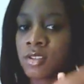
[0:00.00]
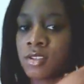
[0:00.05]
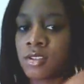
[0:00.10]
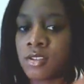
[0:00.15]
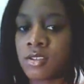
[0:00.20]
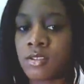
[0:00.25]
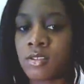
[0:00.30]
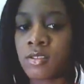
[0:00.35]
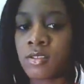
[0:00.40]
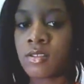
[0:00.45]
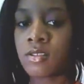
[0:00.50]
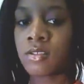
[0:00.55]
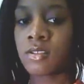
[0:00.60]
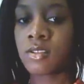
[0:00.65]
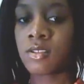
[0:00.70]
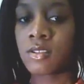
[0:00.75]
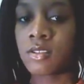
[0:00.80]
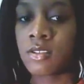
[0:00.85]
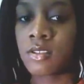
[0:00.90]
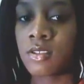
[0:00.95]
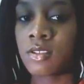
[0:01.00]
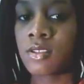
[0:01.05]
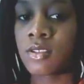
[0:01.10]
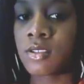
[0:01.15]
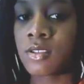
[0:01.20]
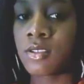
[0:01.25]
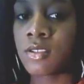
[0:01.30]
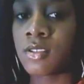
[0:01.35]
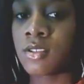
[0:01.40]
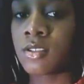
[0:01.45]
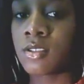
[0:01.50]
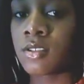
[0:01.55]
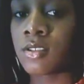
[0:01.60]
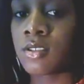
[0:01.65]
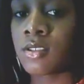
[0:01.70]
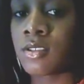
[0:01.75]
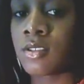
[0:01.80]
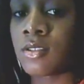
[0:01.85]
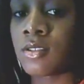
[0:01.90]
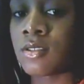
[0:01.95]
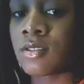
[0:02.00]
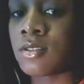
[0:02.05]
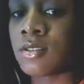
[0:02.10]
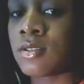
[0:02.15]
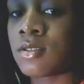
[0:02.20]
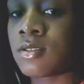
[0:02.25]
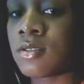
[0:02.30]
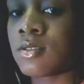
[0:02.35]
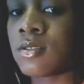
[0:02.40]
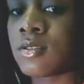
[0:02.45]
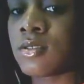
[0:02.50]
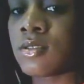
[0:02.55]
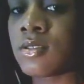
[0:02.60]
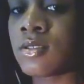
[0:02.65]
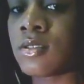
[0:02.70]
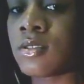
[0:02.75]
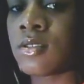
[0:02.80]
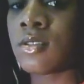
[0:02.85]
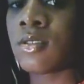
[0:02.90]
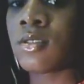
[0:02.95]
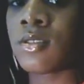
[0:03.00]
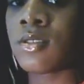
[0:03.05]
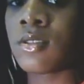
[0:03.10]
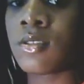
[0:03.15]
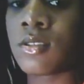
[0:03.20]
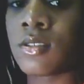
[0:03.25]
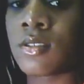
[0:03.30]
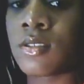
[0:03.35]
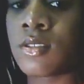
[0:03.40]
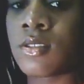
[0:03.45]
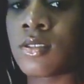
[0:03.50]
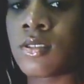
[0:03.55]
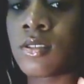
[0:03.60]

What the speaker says: (no one is talking)